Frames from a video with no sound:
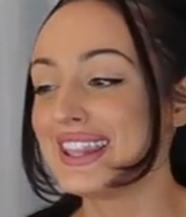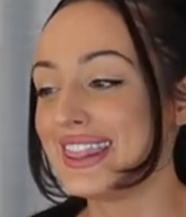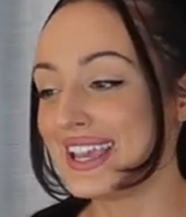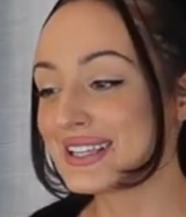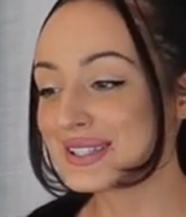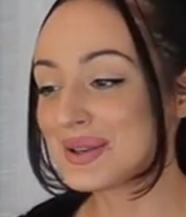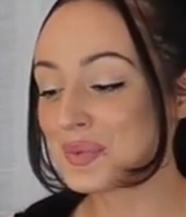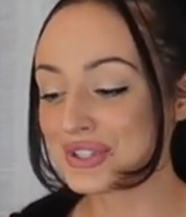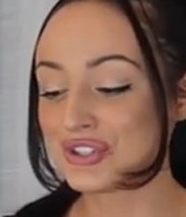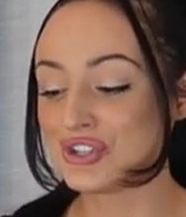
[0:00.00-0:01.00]
This
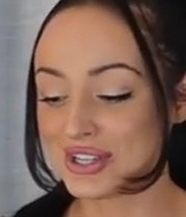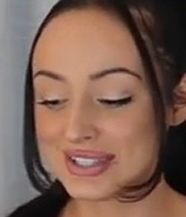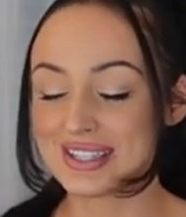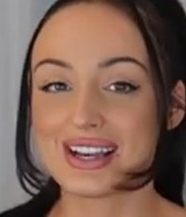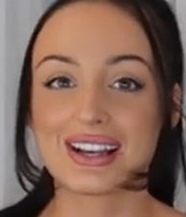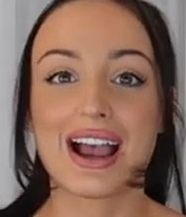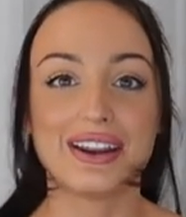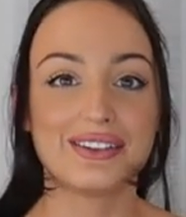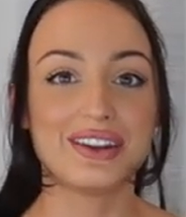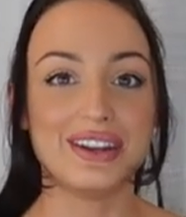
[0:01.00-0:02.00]
was just
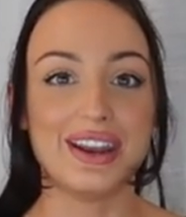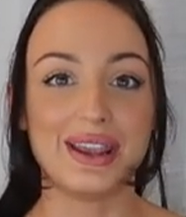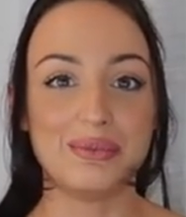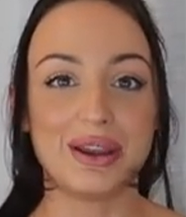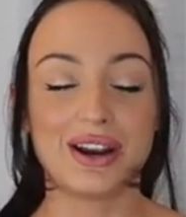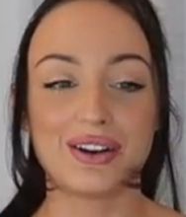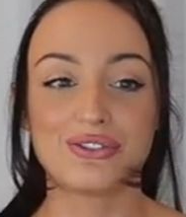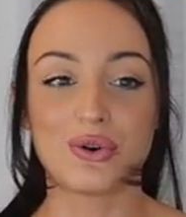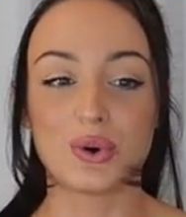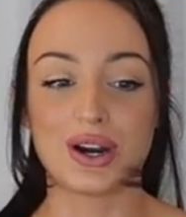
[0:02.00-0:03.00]
kind of a
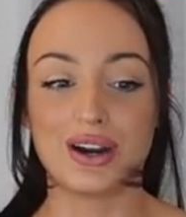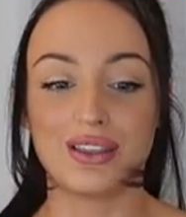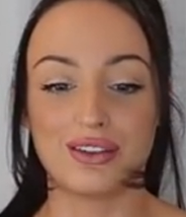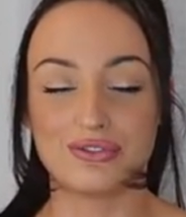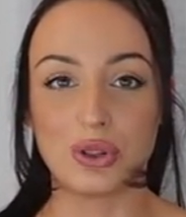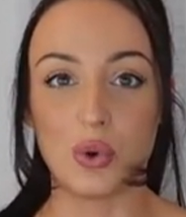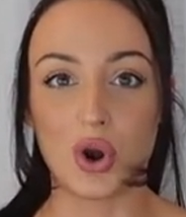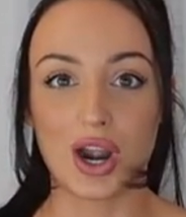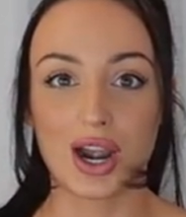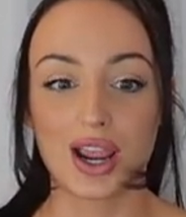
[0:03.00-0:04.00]
nightmare for the
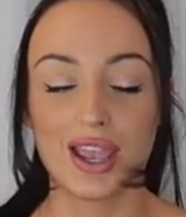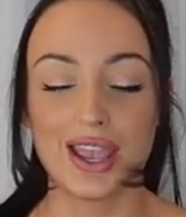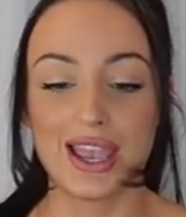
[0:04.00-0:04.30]
floor.